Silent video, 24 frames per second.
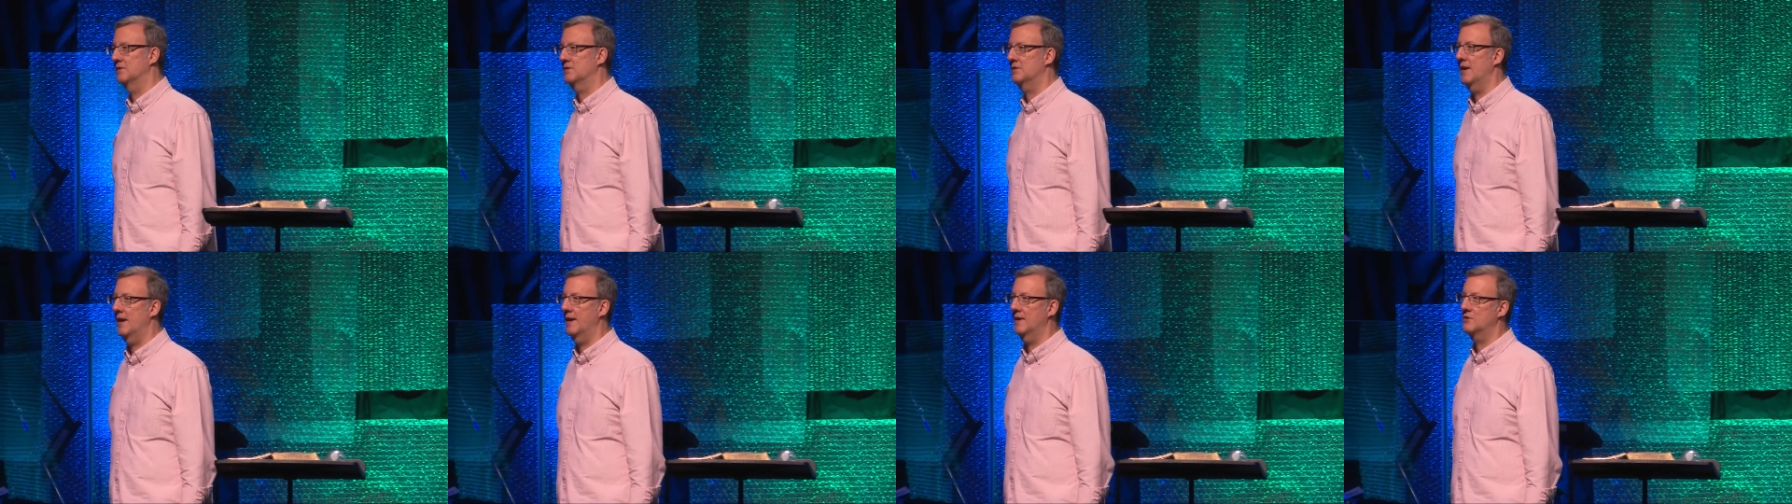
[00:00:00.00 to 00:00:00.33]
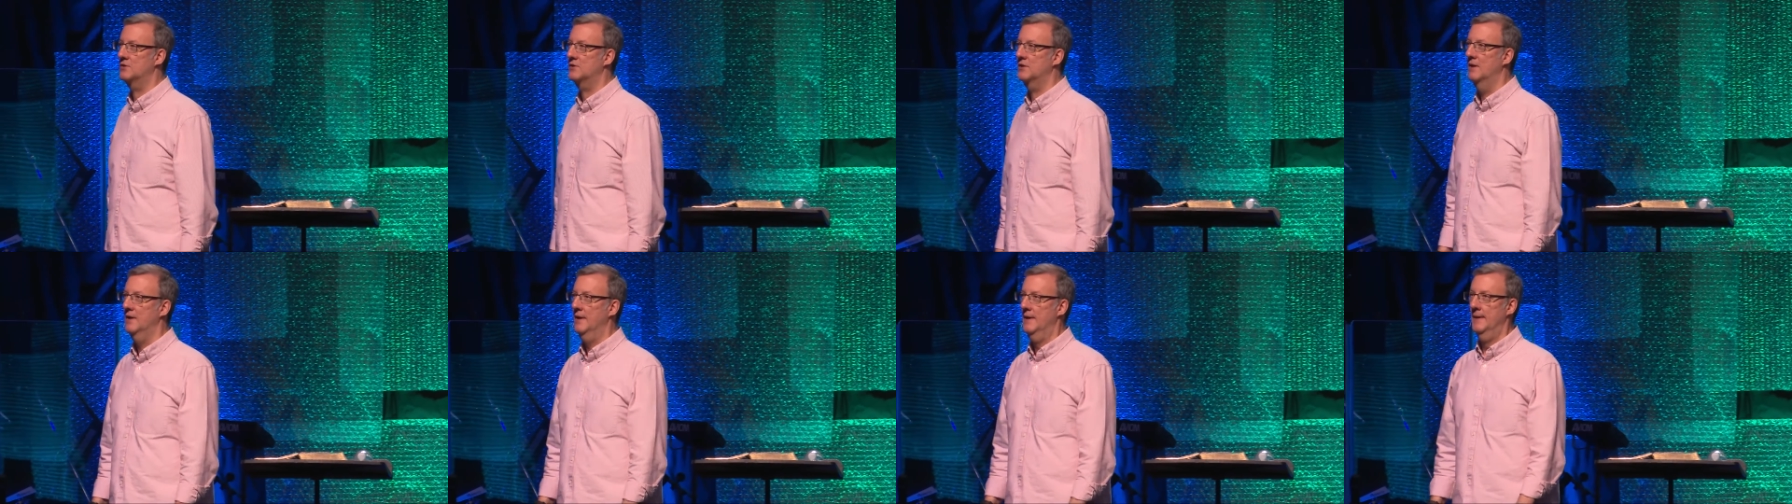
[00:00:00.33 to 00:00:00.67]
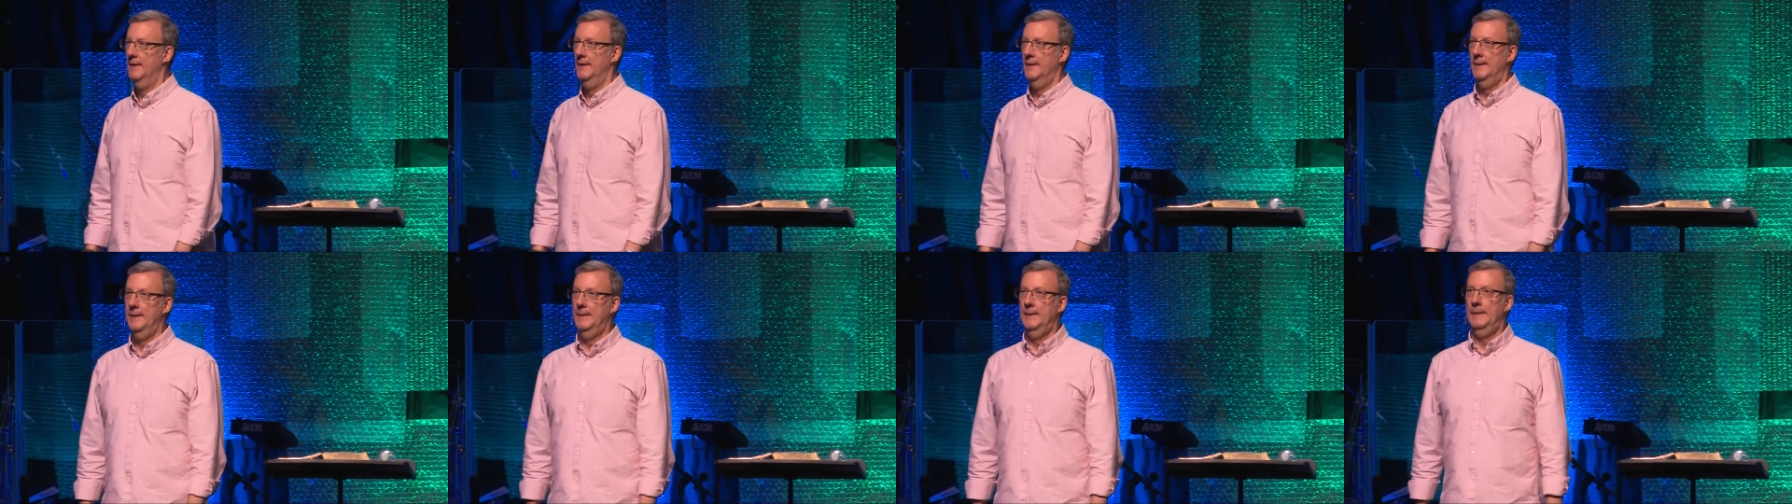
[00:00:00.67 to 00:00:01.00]
says.
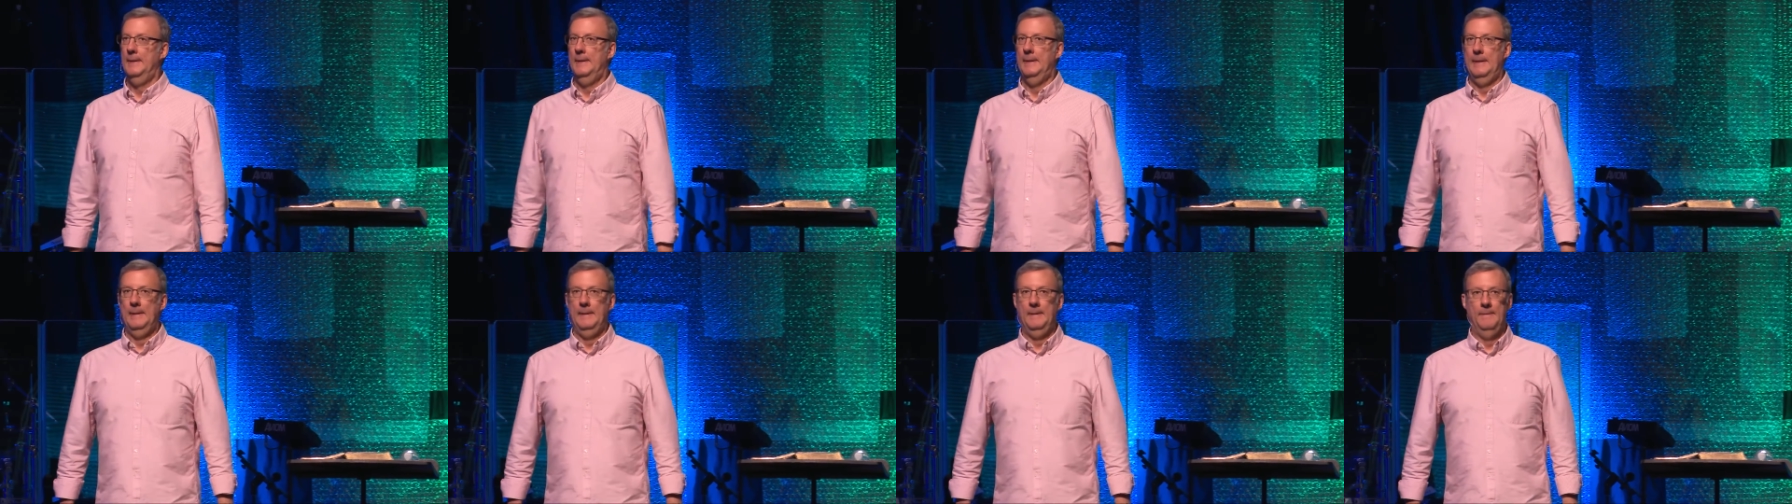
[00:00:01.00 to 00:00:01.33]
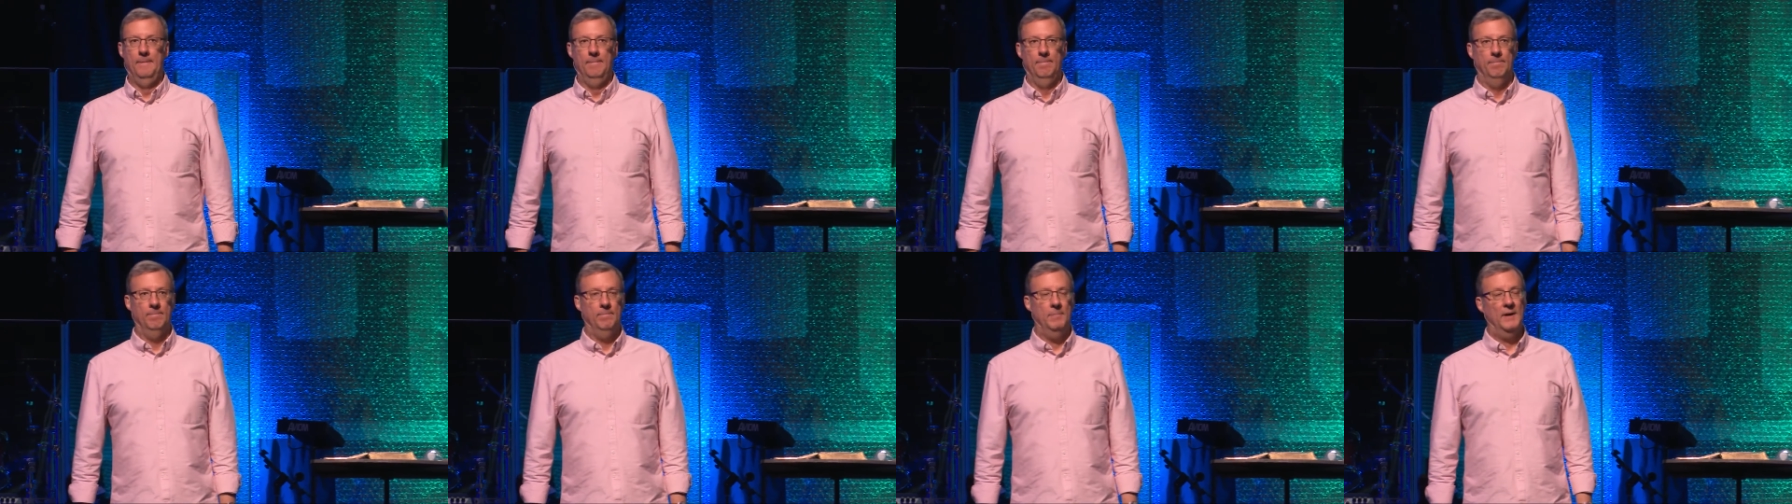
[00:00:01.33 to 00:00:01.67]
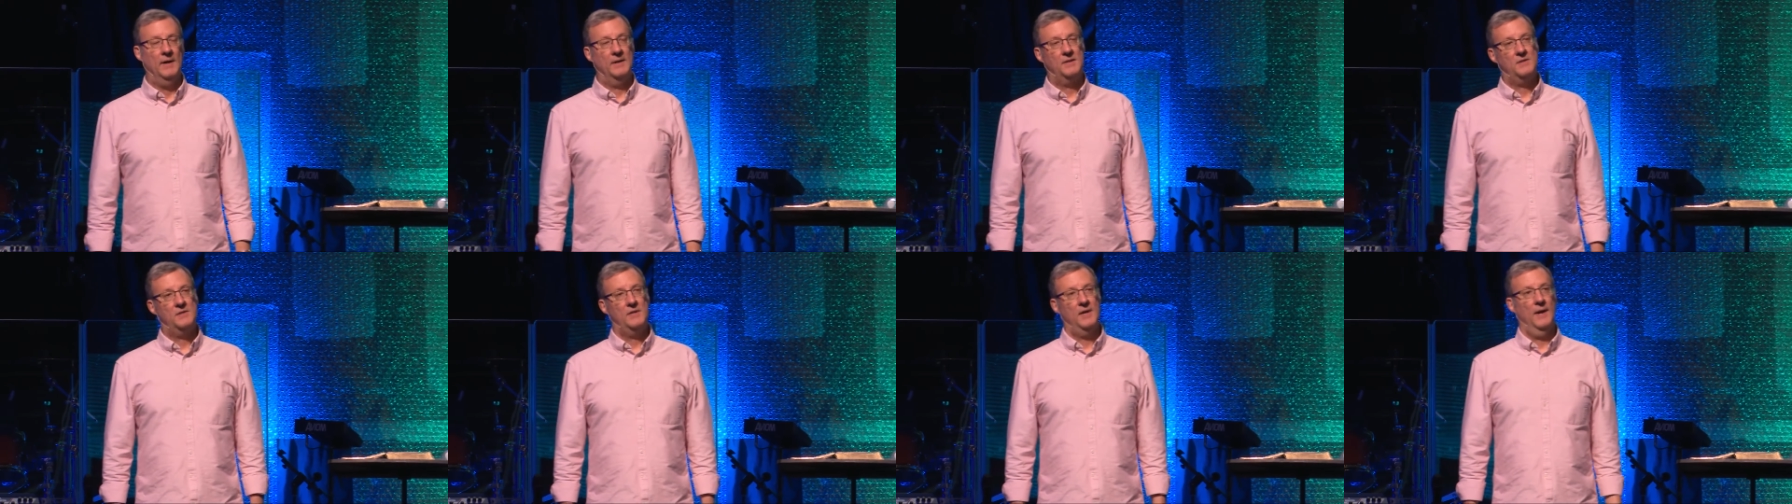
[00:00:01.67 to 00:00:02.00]

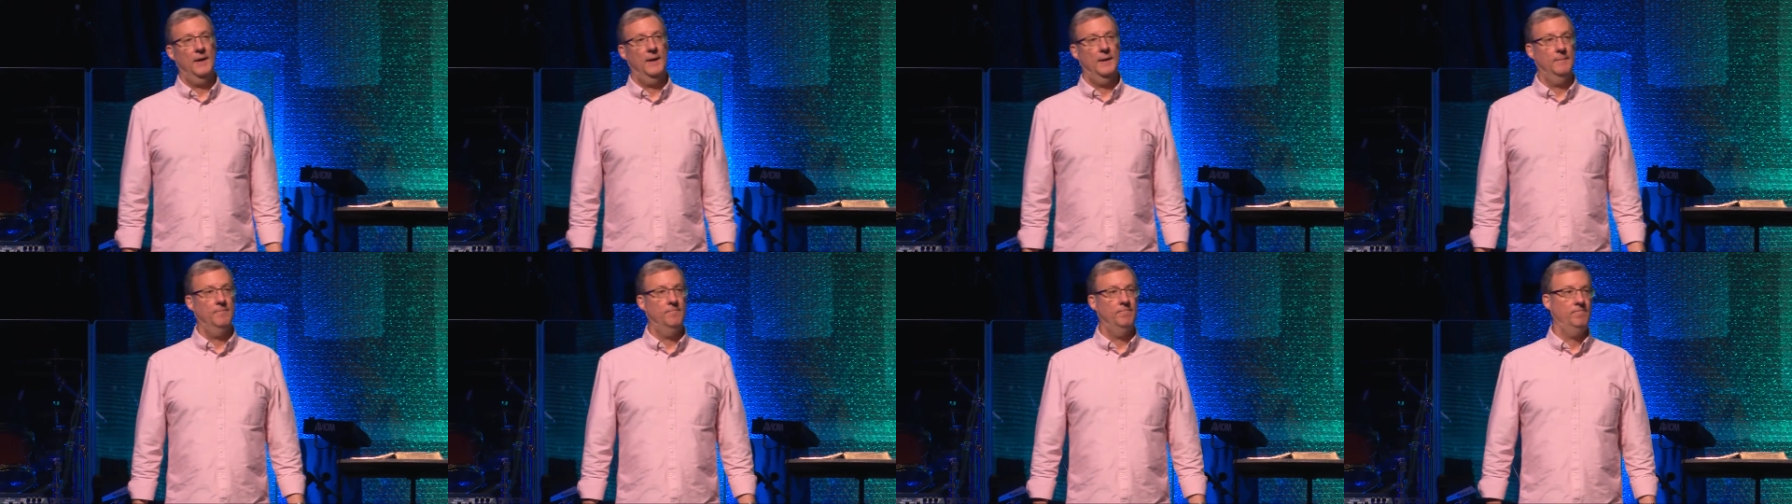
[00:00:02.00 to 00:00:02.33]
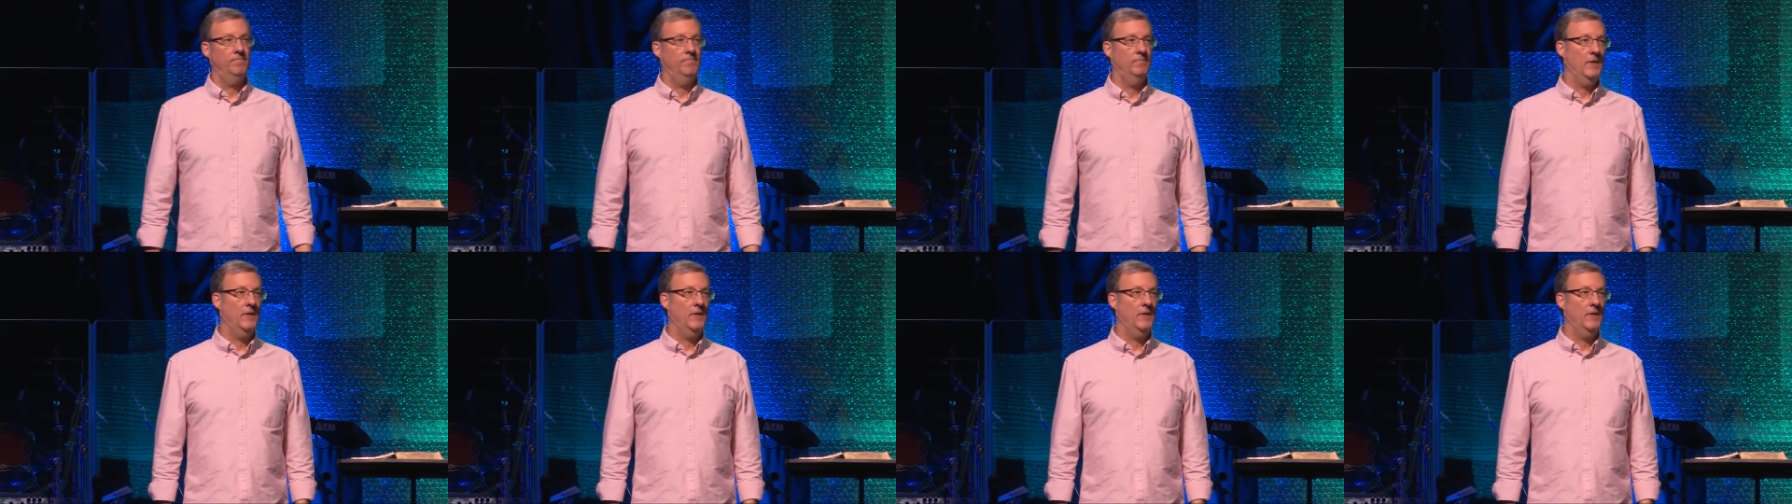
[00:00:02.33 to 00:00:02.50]
But, um,